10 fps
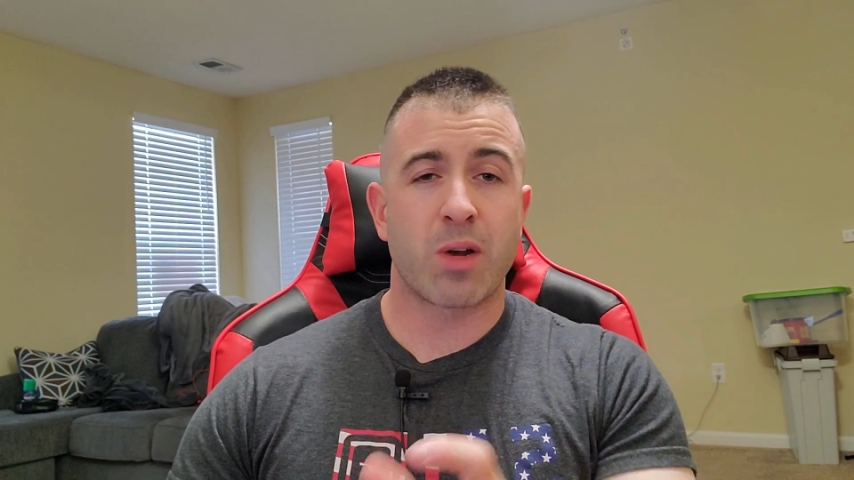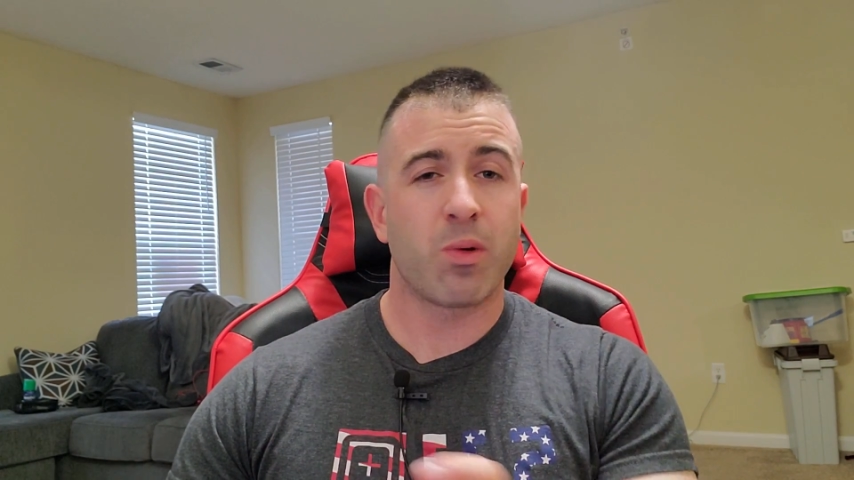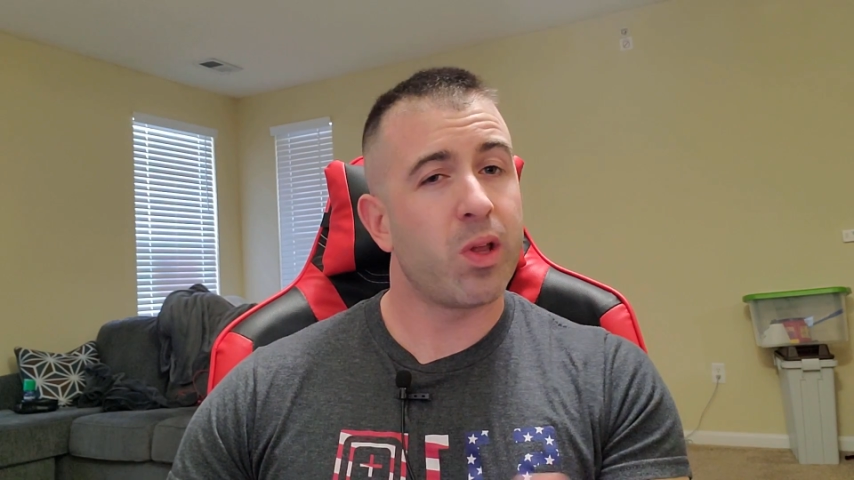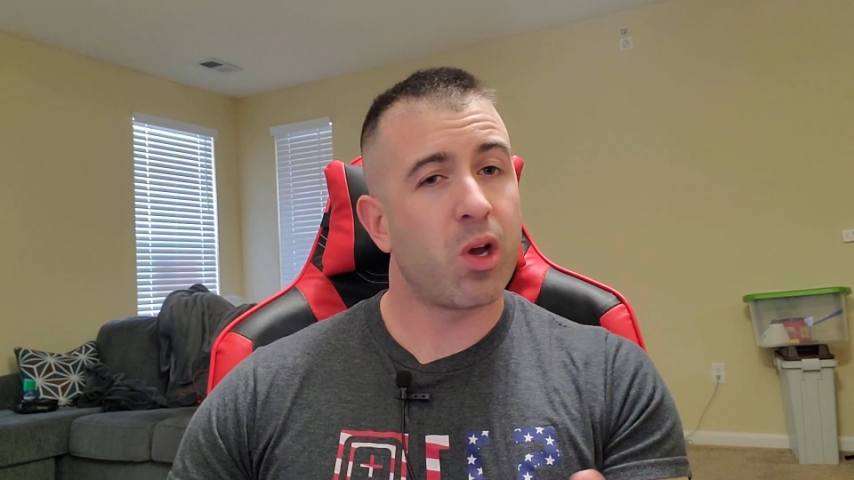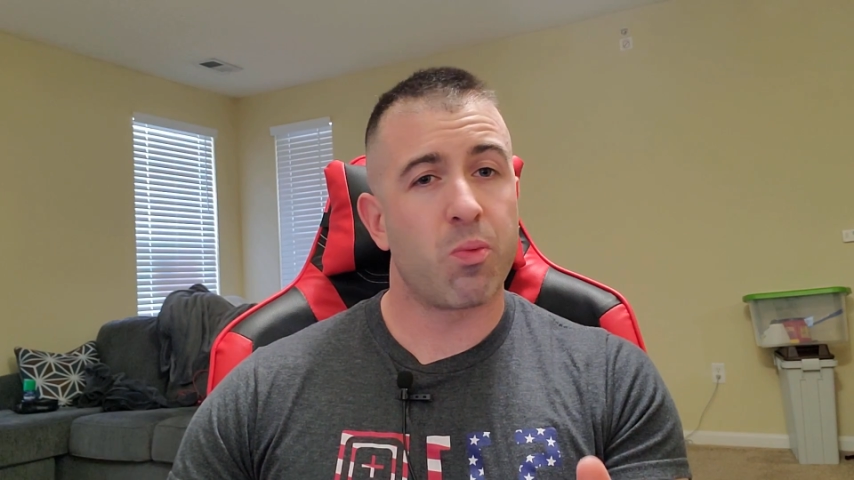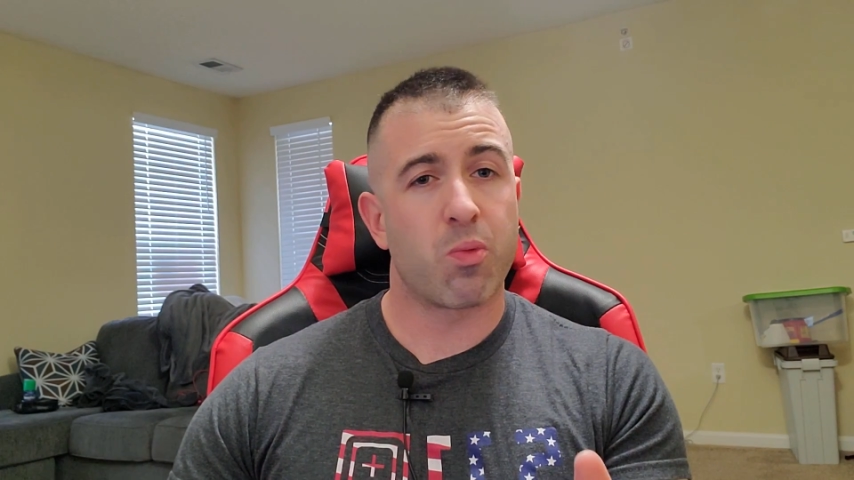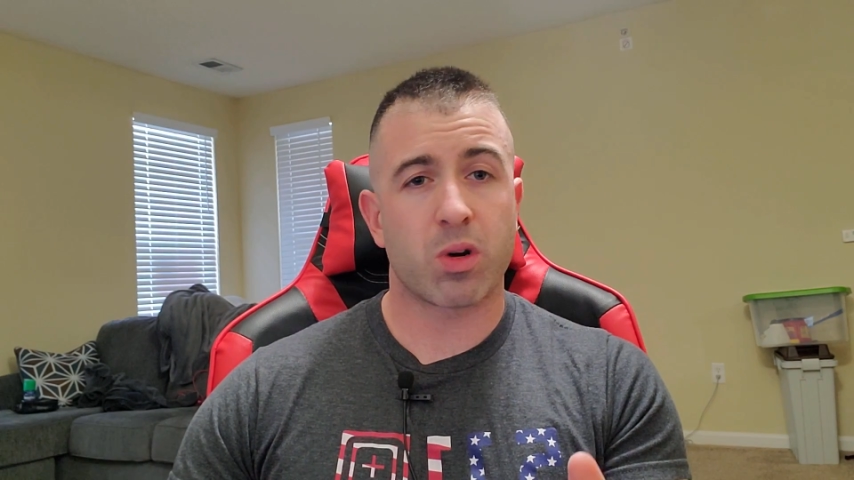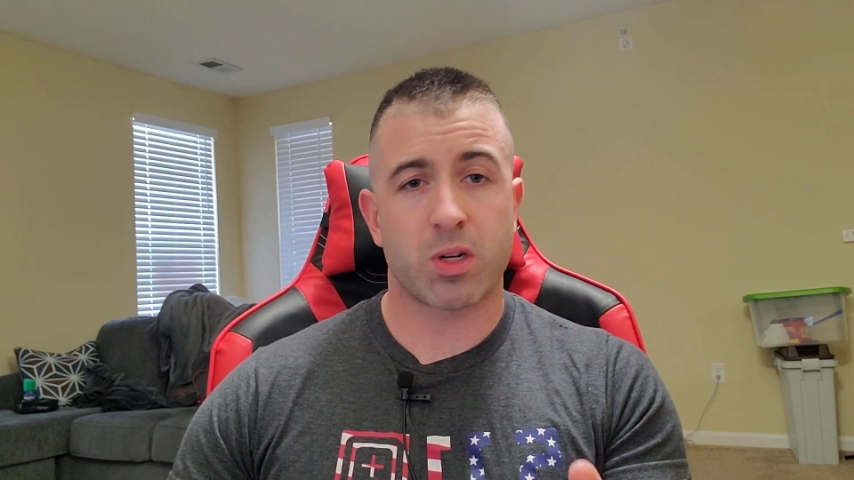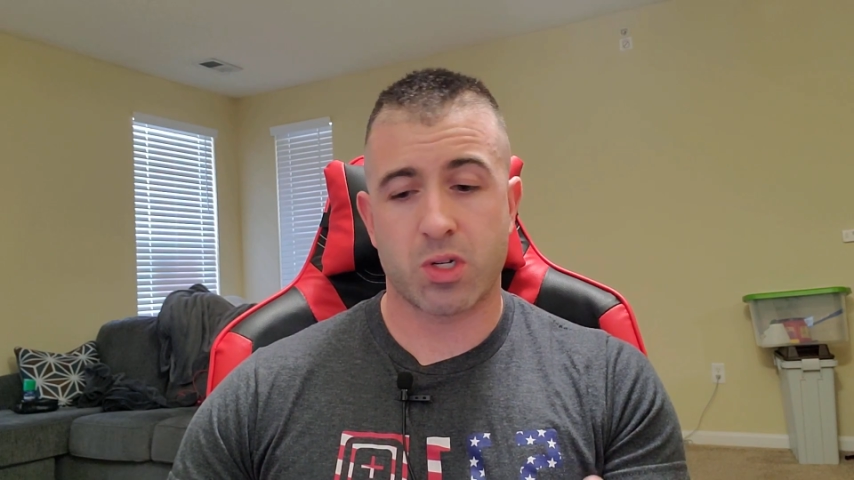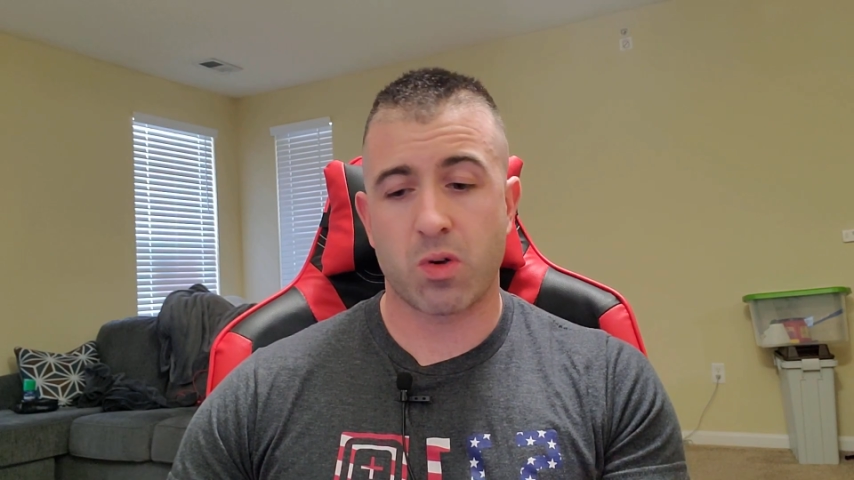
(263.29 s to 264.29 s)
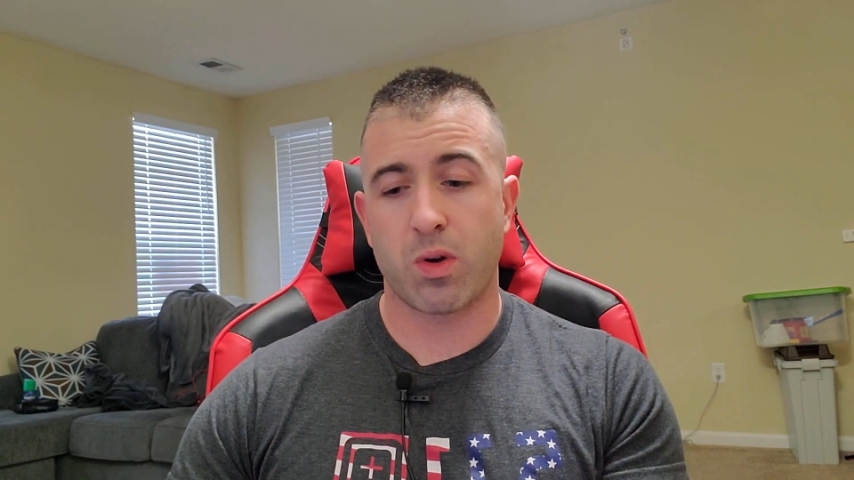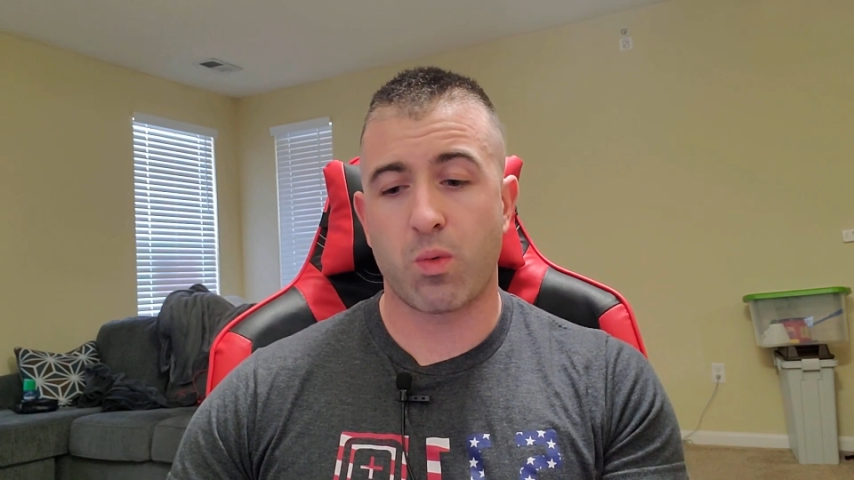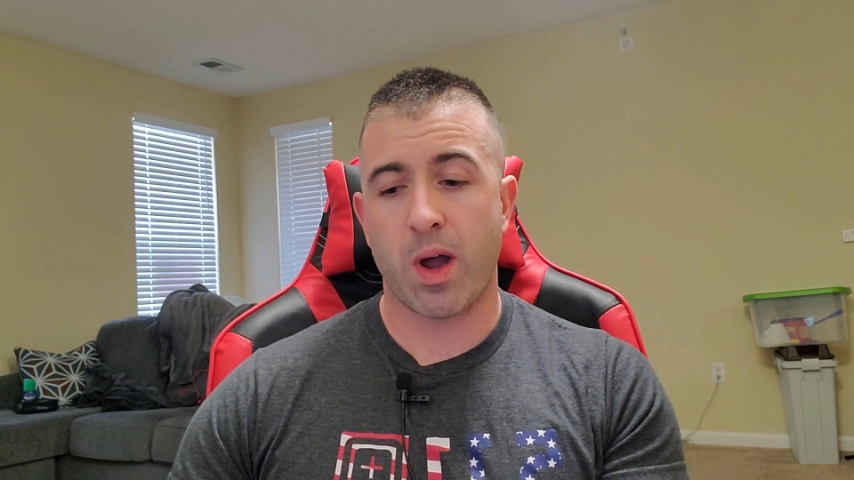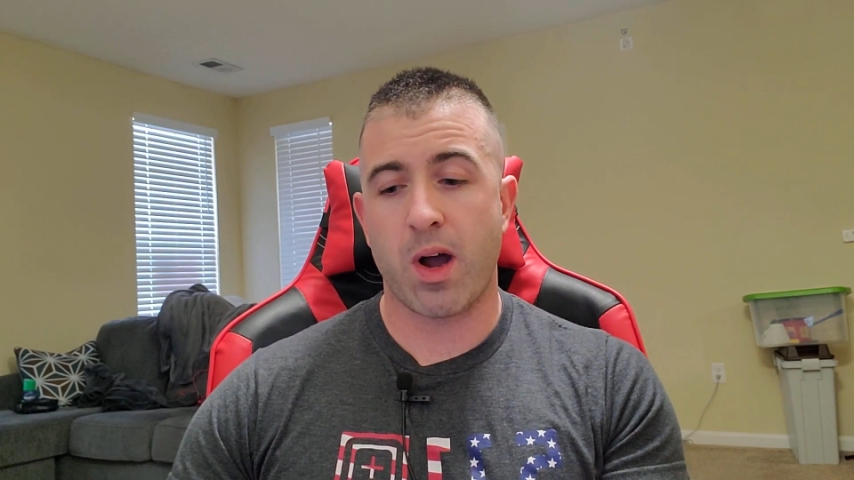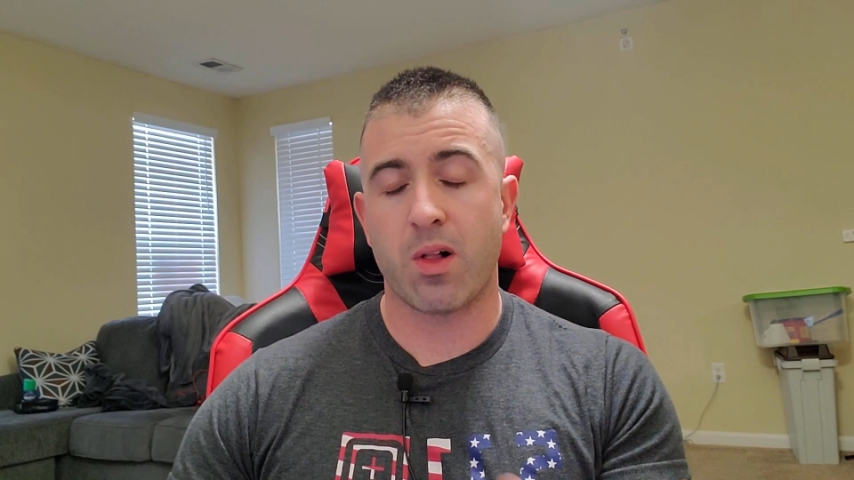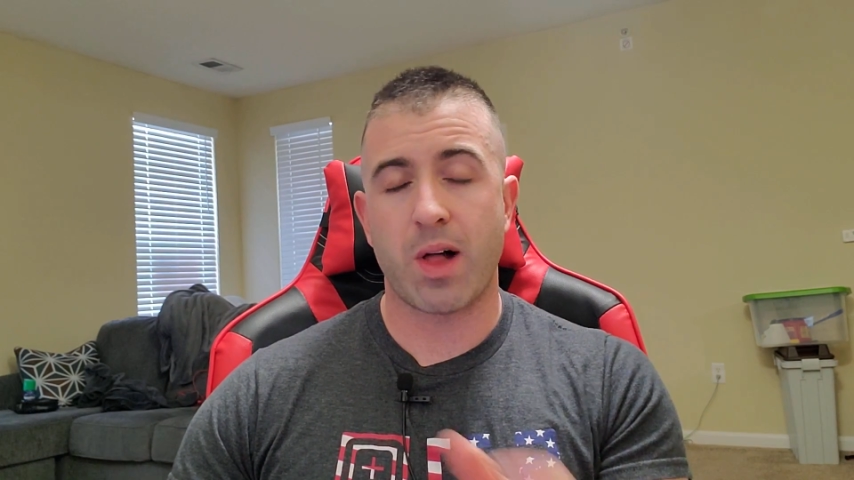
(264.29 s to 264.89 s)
I really hope work's going well.